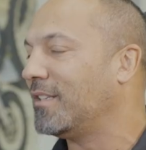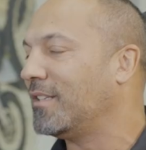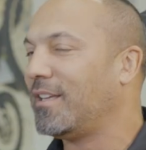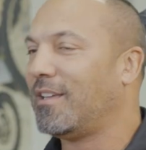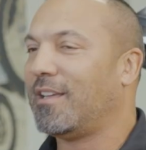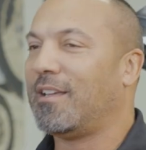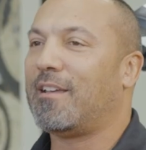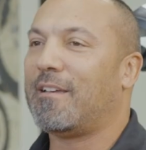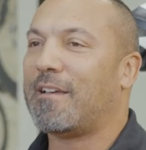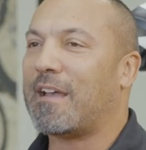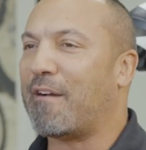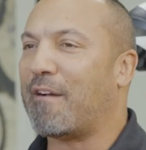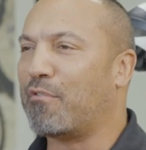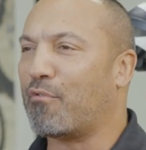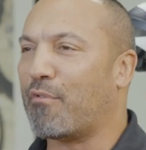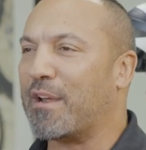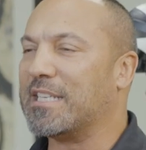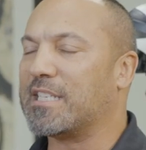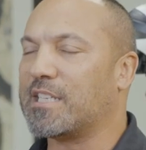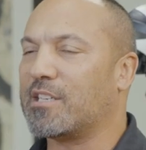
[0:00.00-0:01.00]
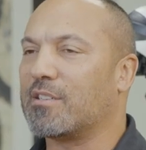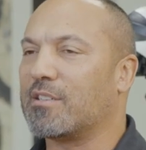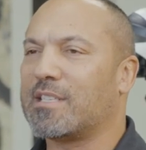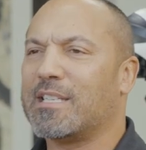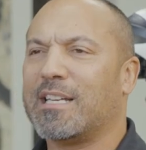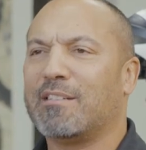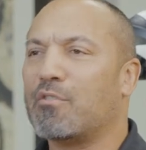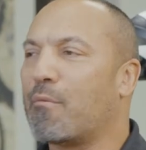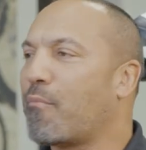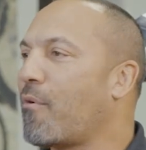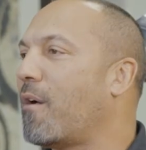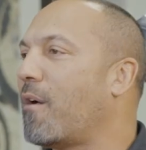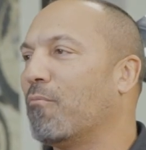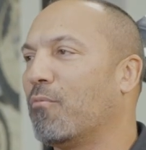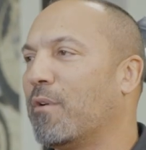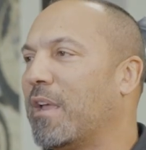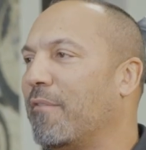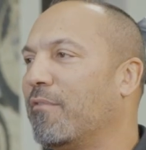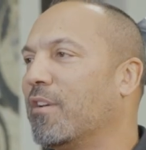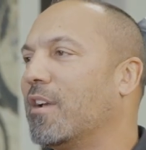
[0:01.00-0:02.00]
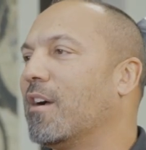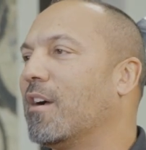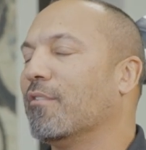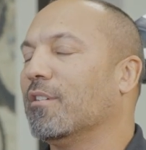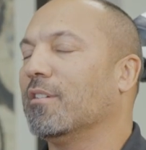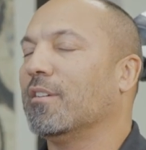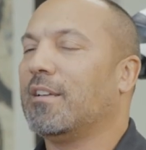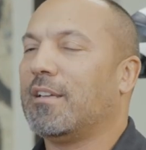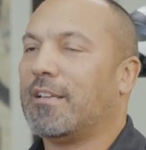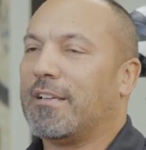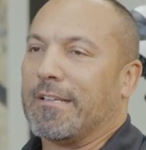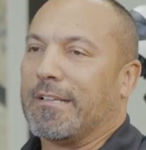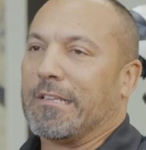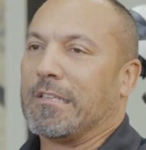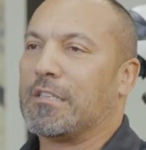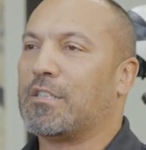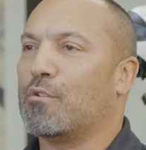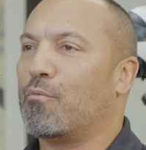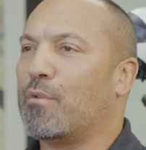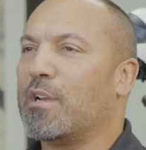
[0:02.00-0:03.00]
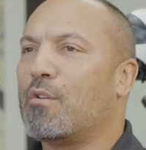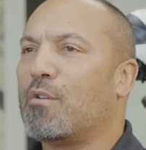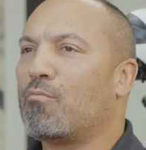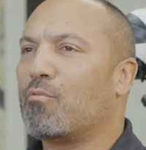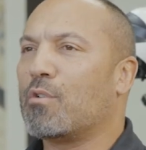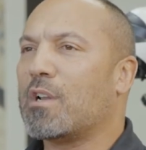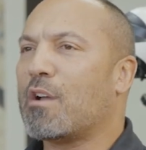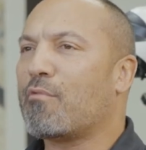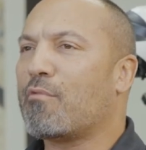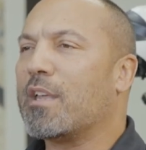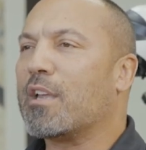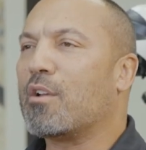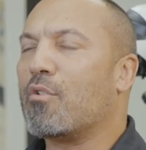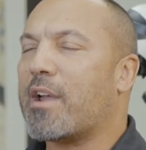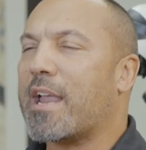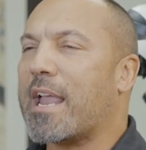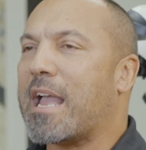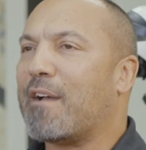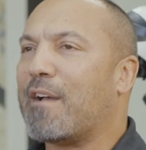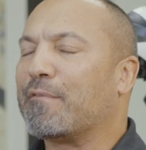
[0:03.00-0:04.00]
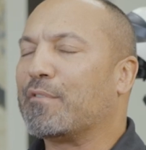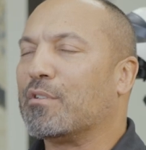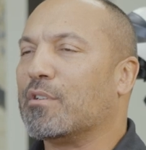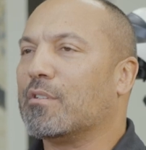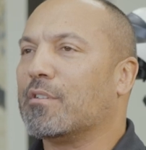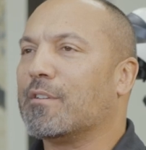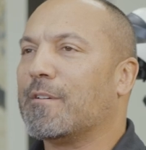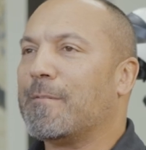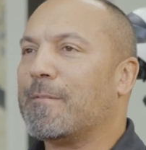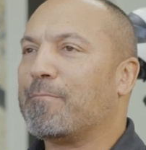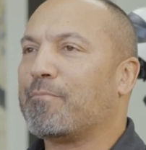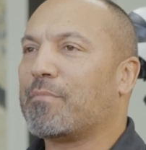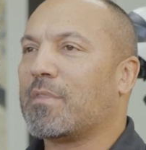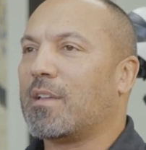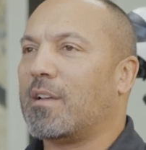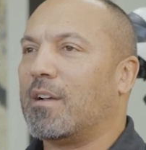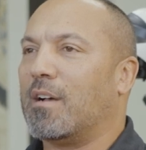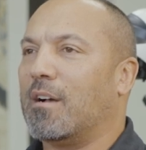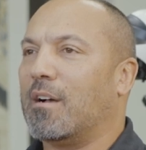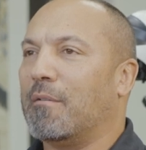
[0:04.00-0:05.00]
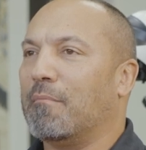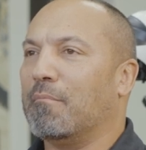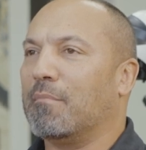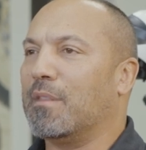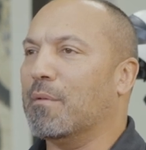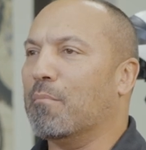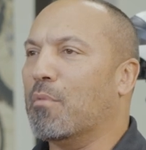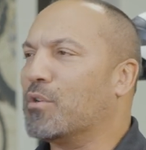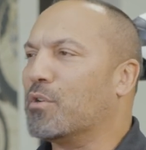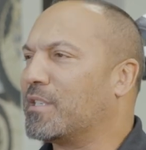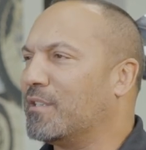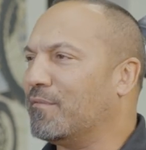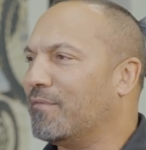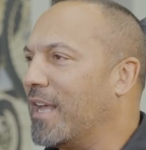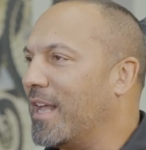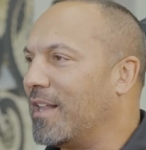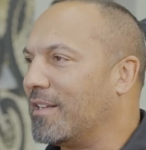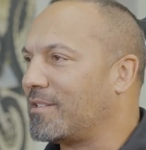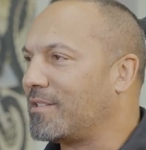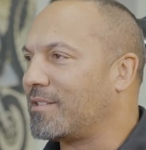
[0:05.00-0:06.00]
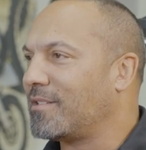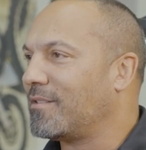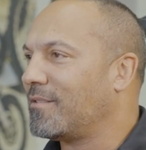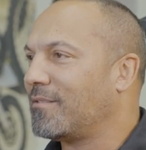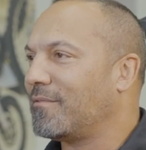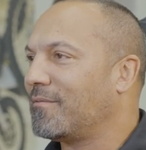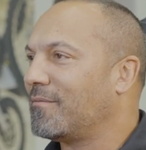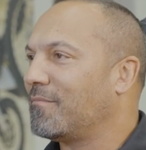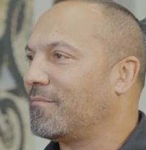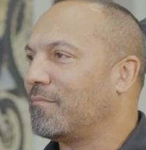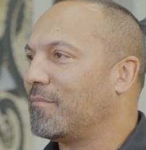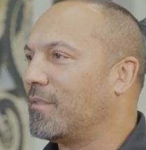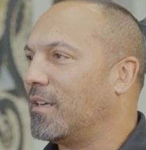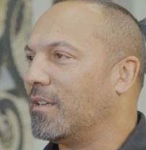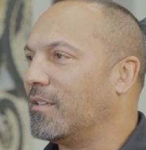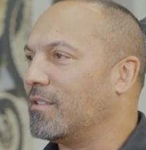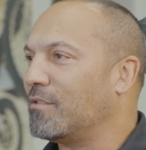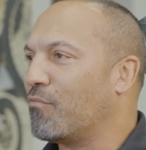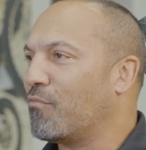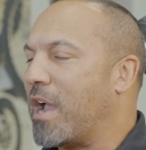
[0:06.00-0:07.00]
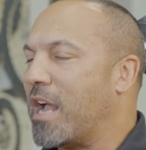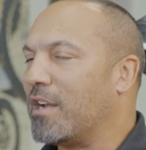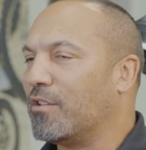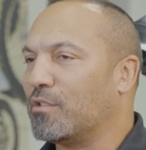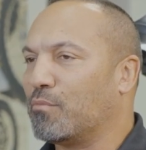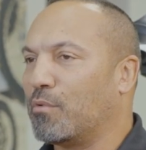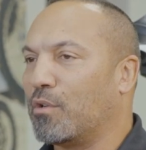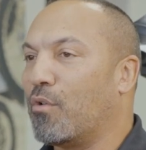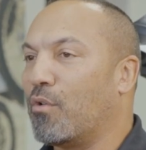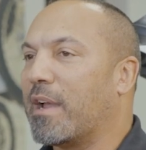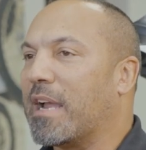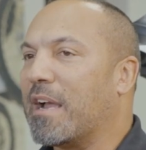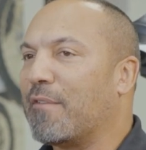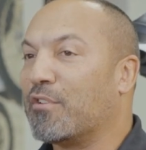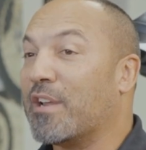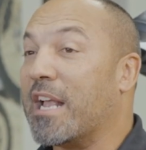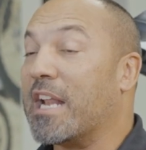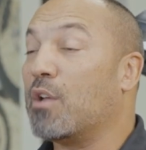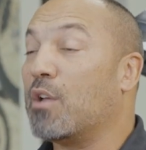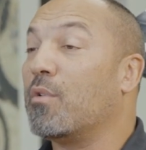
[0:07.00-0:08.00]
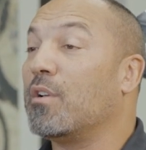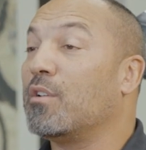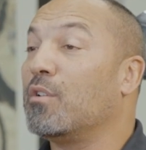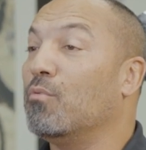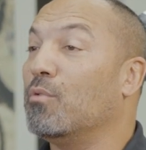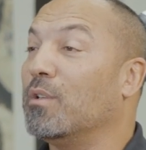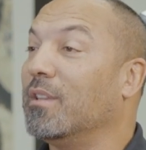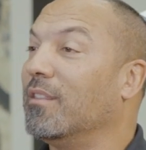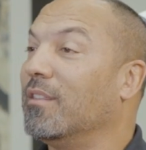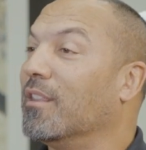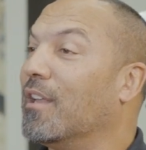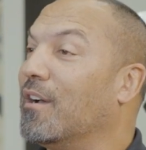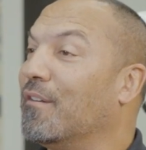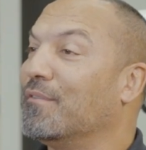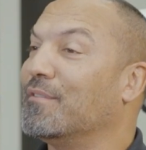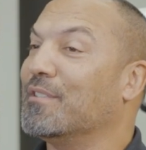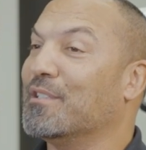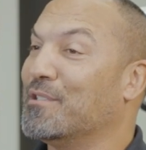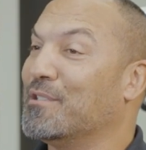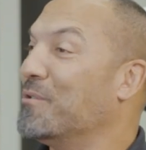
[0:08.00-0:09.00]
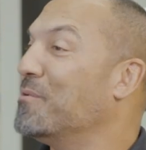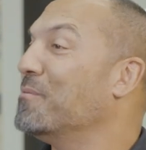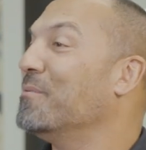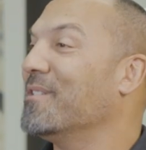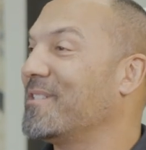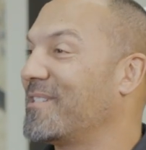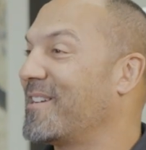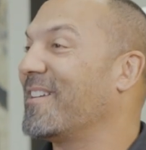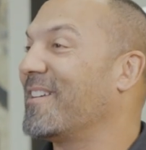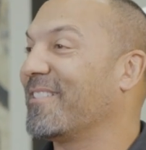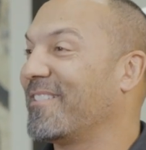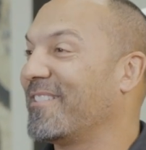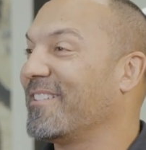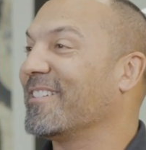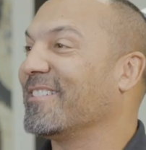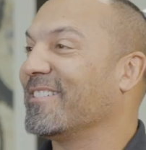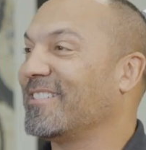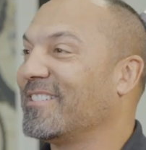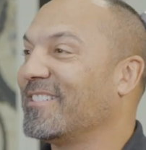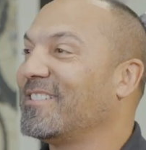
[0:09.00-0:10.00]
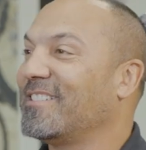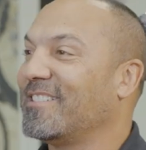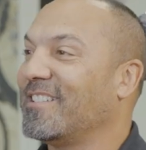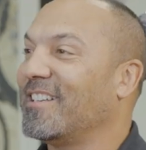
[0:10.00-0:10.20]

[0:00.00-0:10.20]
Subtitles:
don't have the right skill set, no problem. We have you covered. So we're not really going after the most advanced riders. We're going after anyone who would love to do this kind of thing.